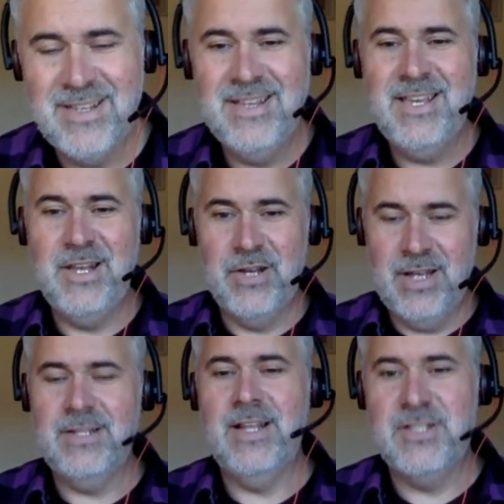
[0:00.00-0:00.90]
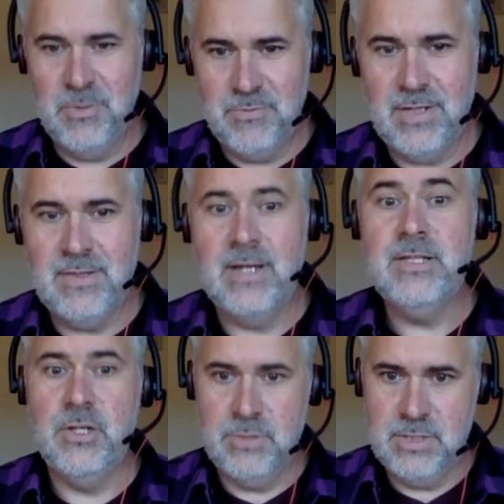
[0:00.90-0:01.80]
Yeah. It's something that
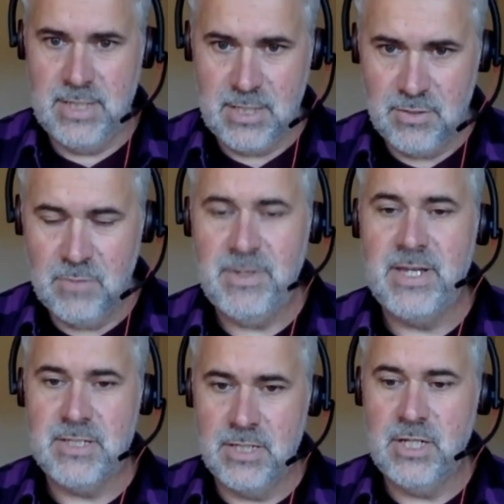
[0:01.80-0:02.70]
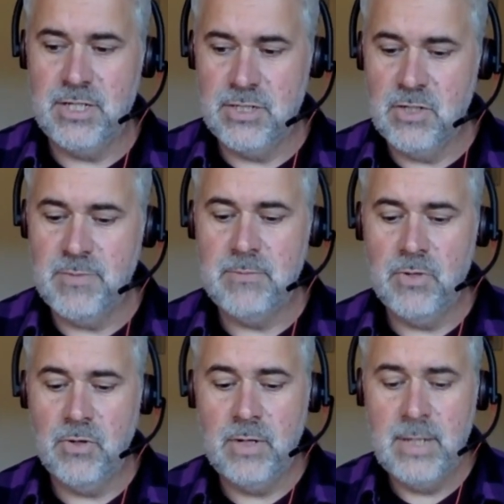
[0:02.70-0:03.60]
you take another piece and do a bit
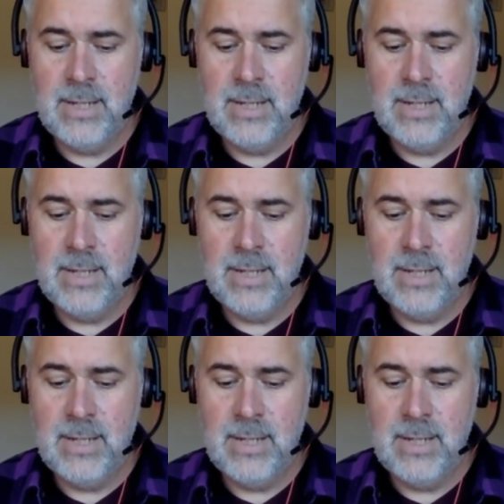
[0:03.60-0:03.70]
more.